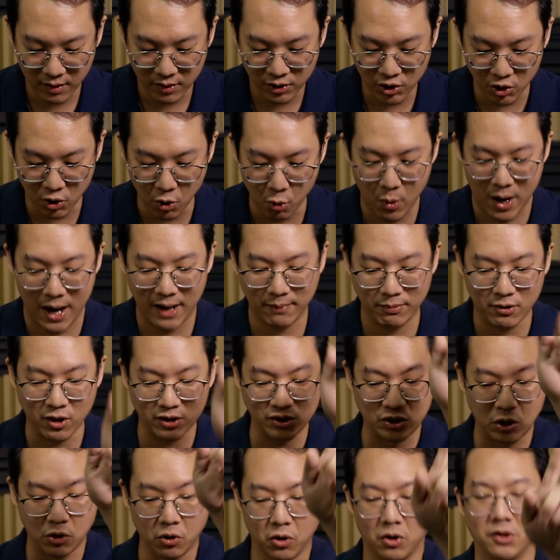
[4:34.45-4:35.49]
You know why?
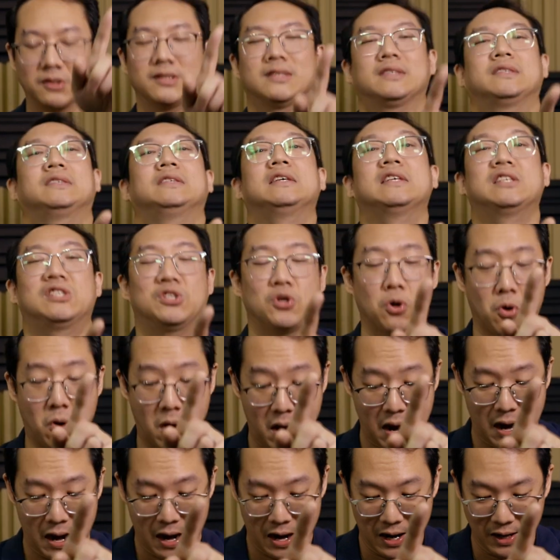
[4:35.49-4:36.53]
Because the Lord sees your
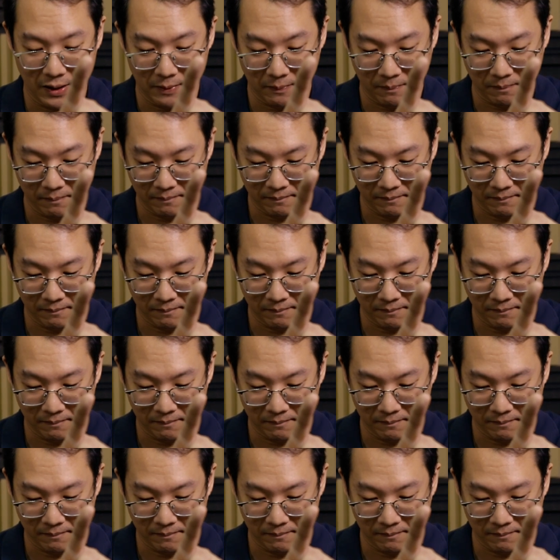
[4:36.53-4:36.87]
heart